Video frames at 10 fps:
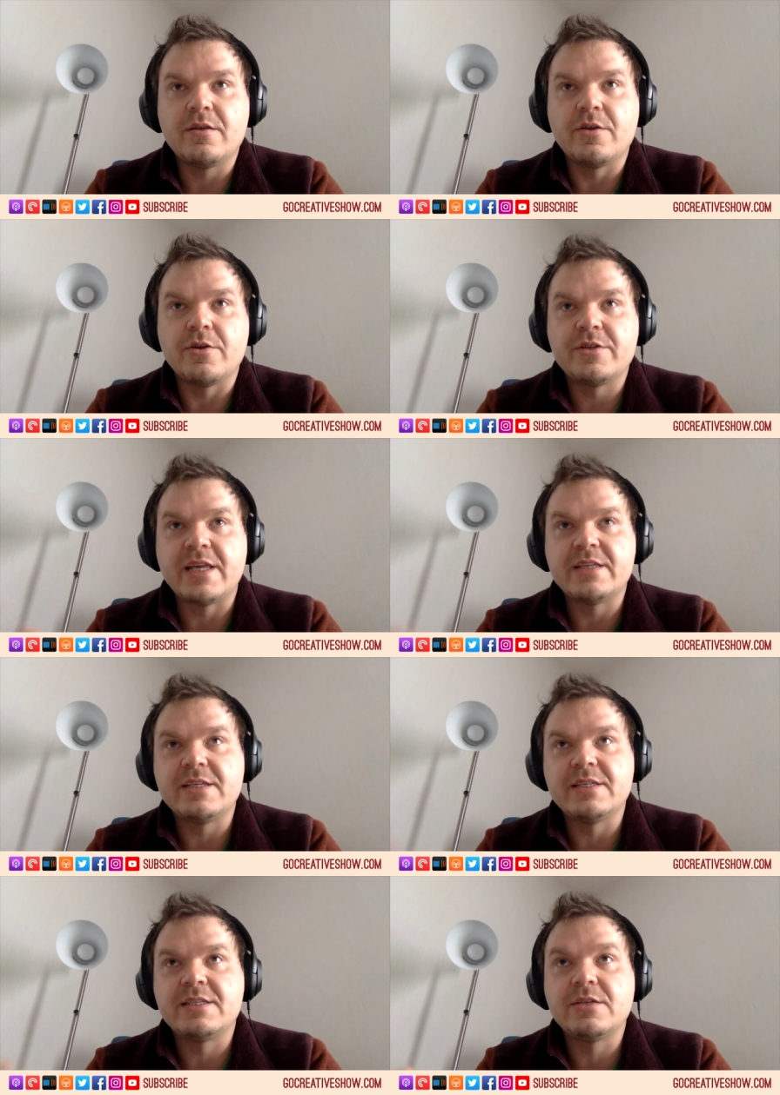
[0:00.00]
your
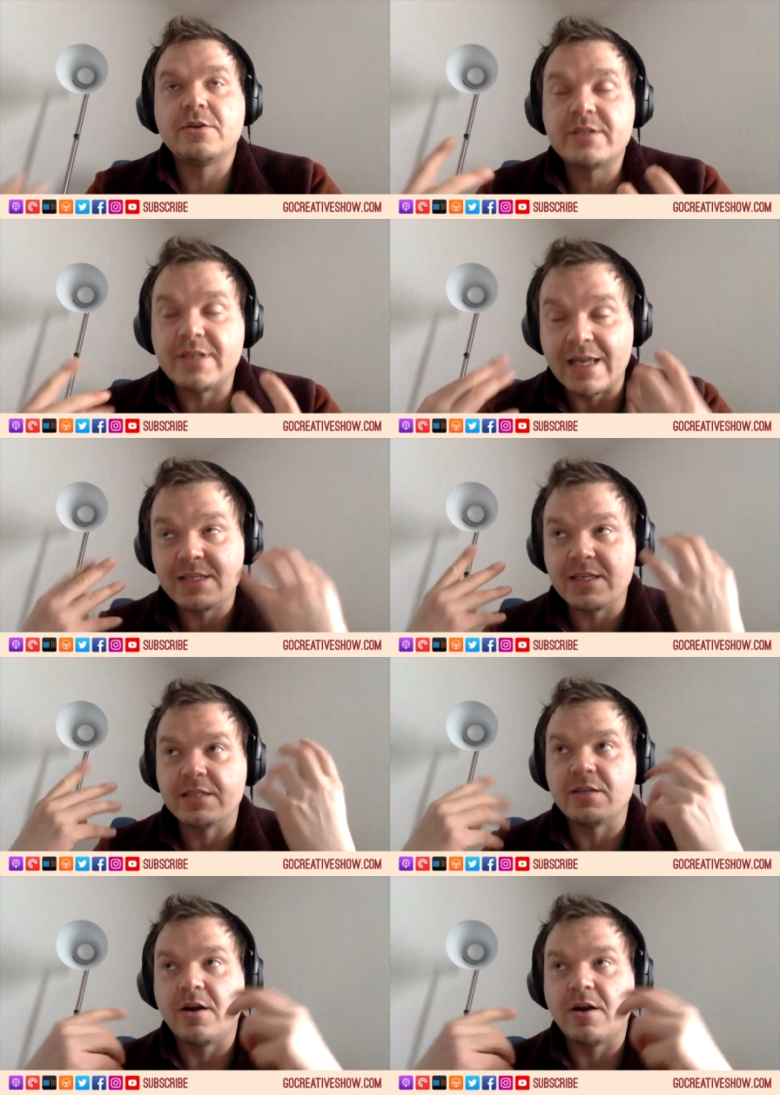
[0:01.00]
senses your senses